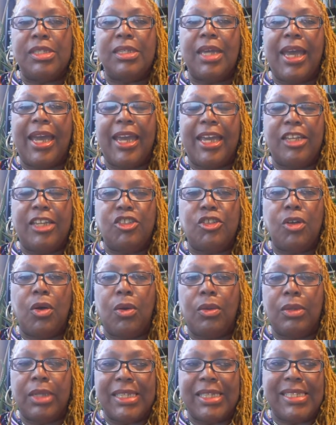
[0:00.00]
the H
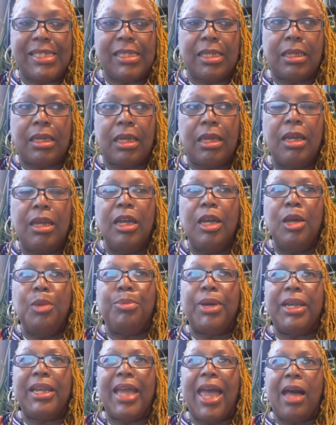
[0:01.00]
holistic. But